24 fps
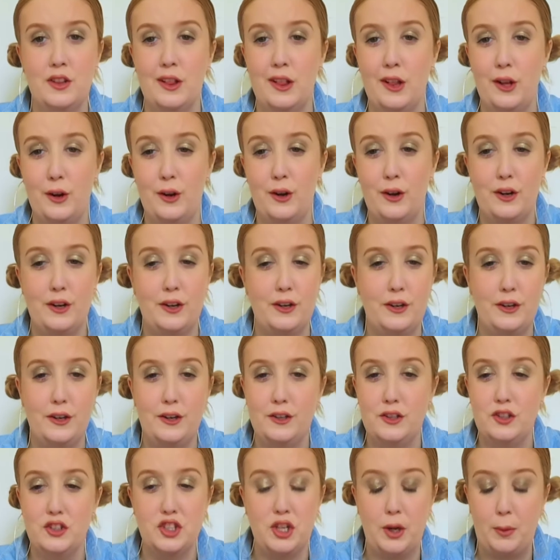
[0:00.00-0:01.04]

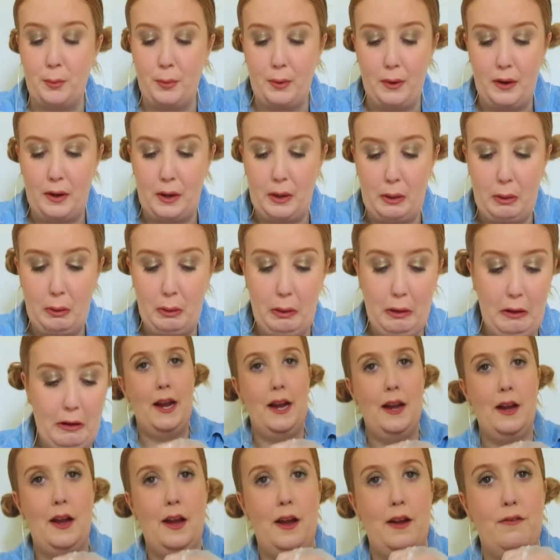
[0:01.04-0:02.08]
logo jumper. I
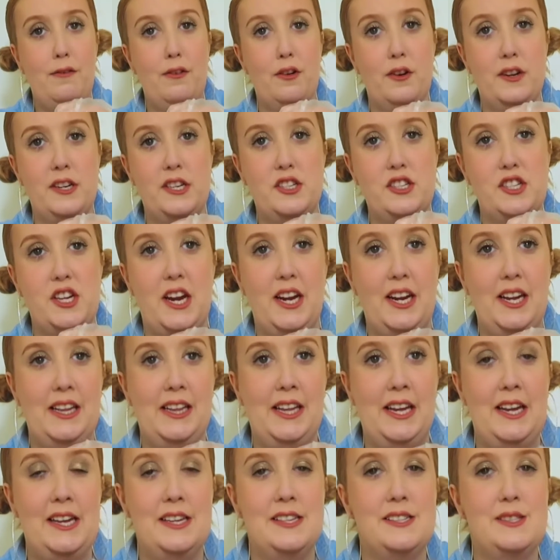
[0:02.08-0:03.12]
have already shaken
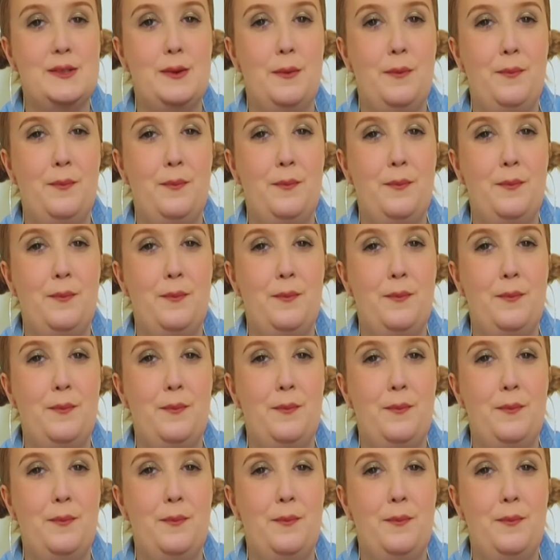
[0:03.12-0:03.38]
these.